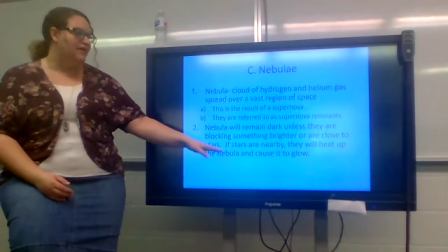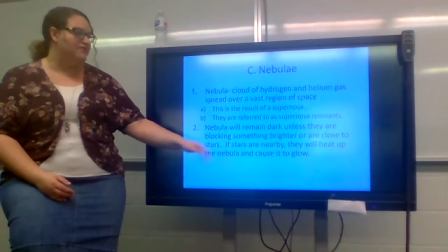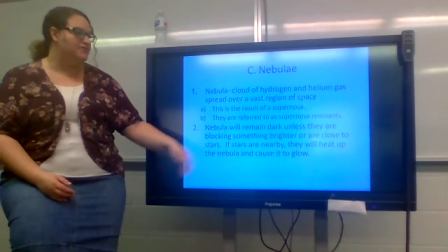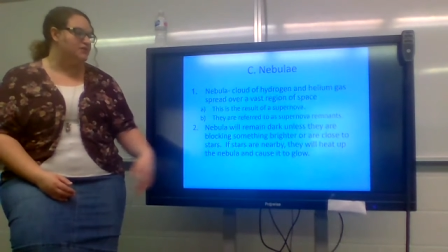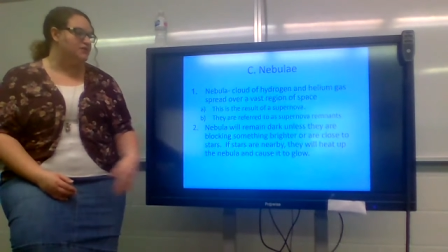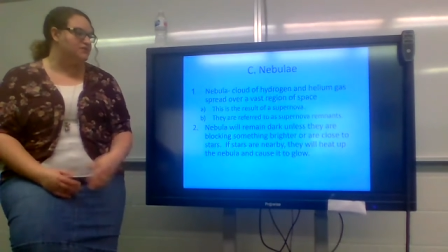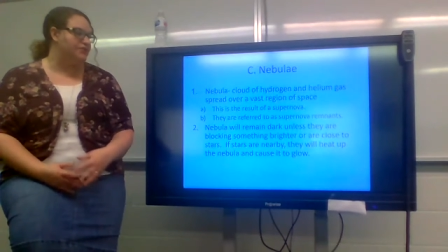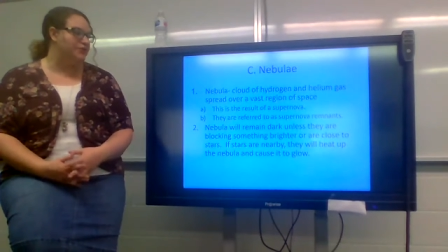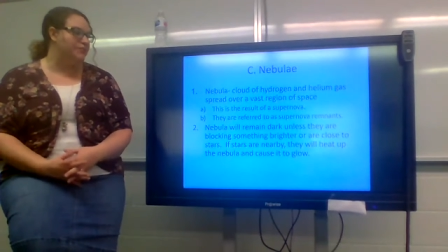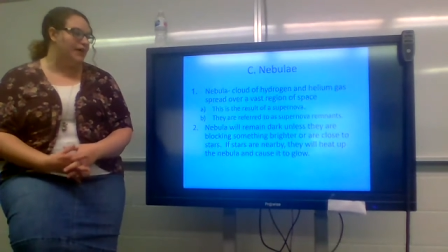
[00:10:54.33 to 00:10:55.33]
If stars are
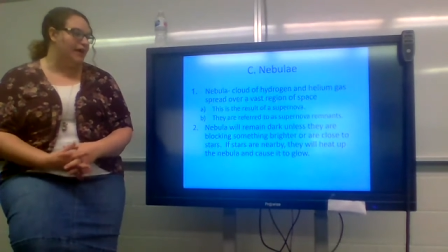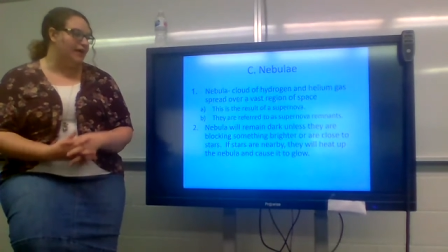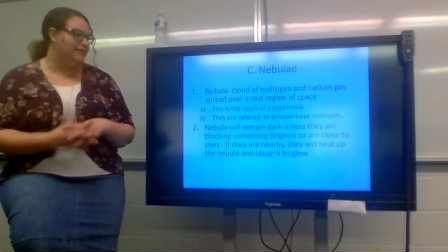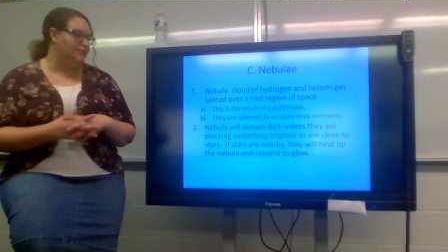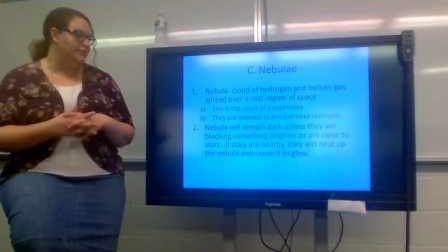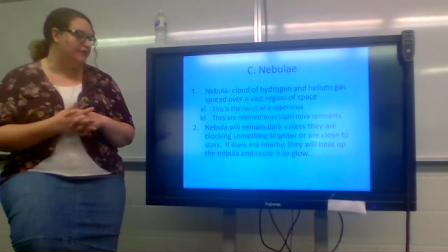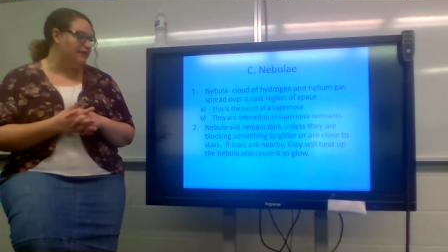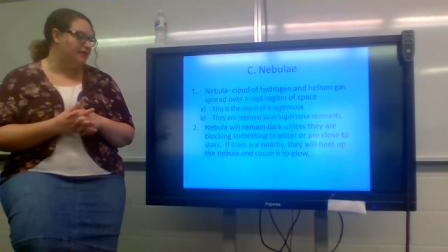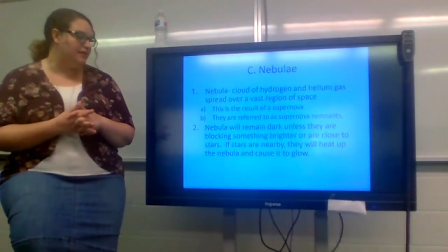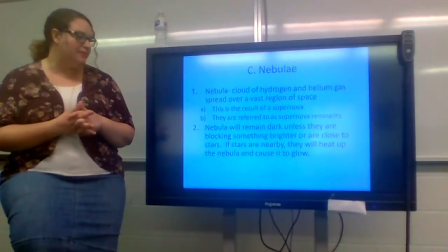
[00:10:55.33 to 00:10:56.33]
nearby, they will
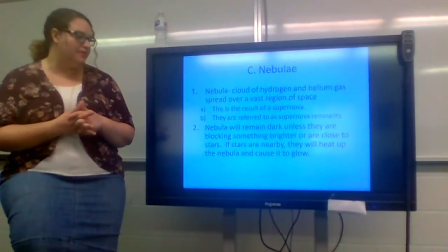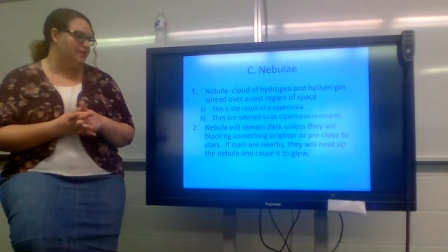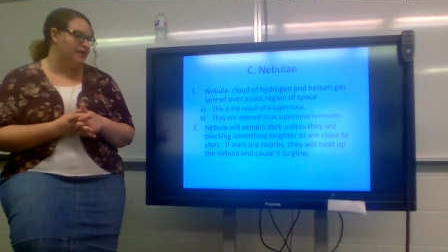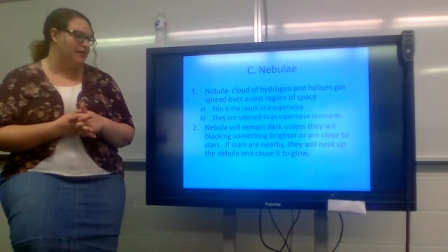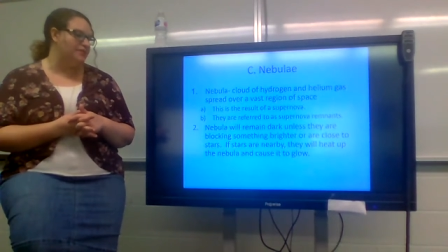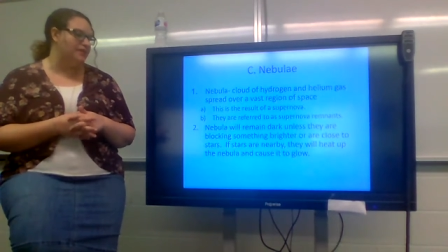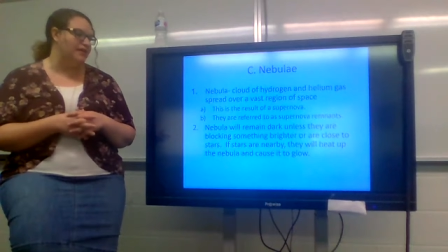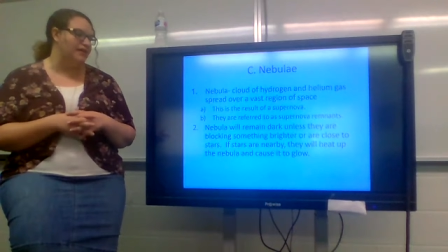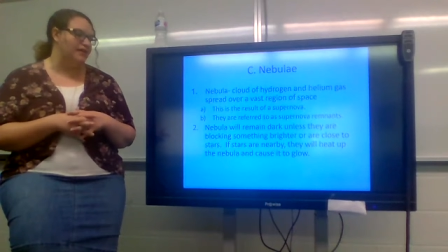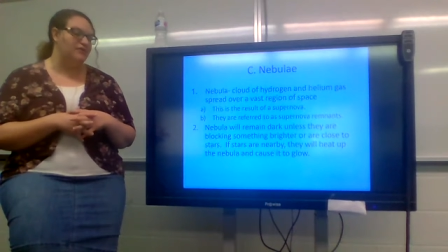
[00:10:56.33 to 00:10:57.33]
heat up the
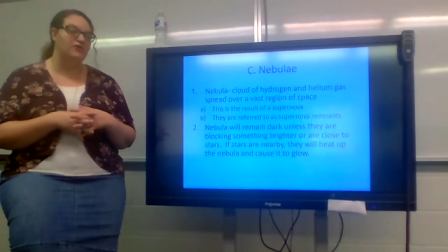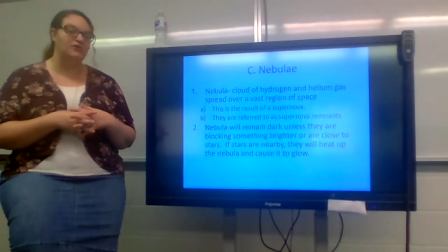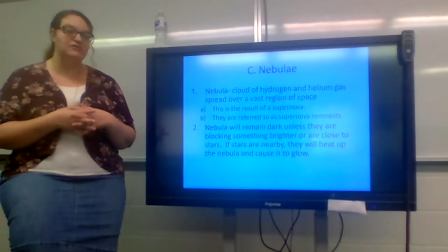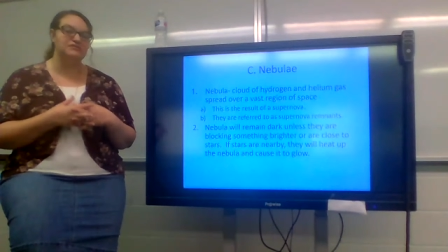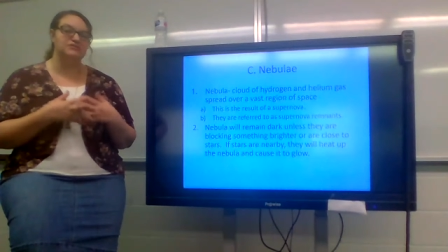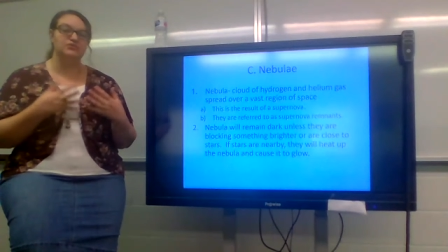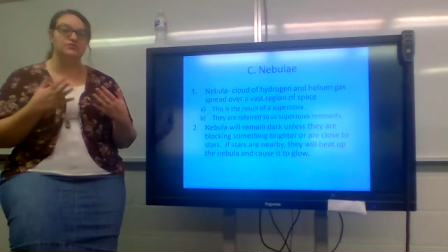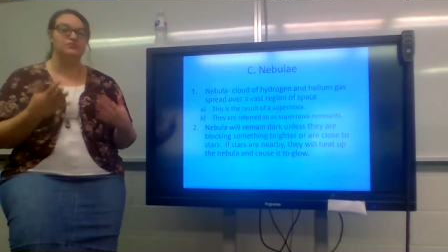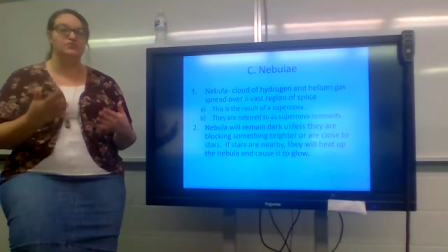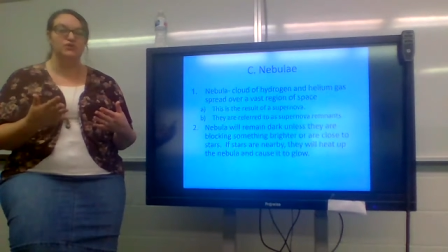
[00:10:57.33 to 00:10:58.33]
nebula and cause it
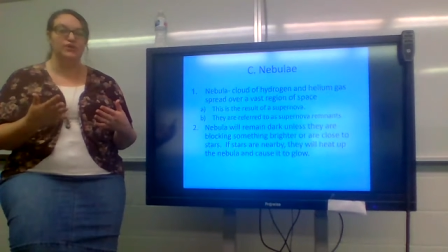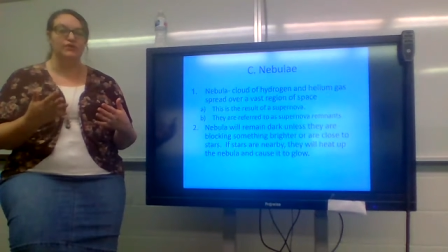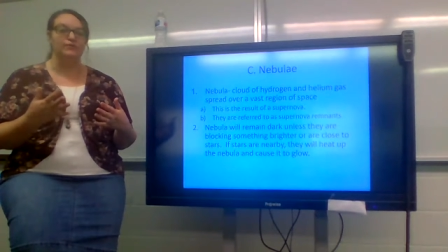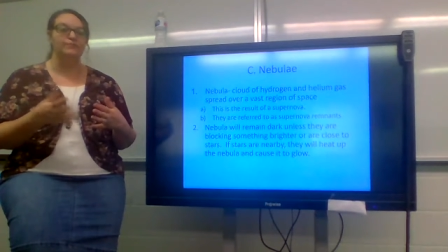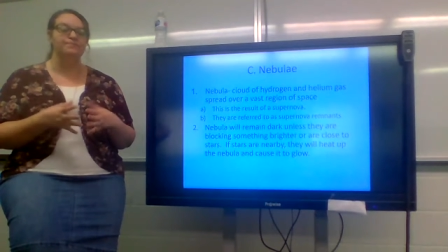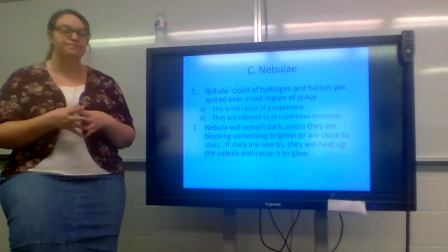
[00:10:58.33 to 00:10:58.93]
to glow.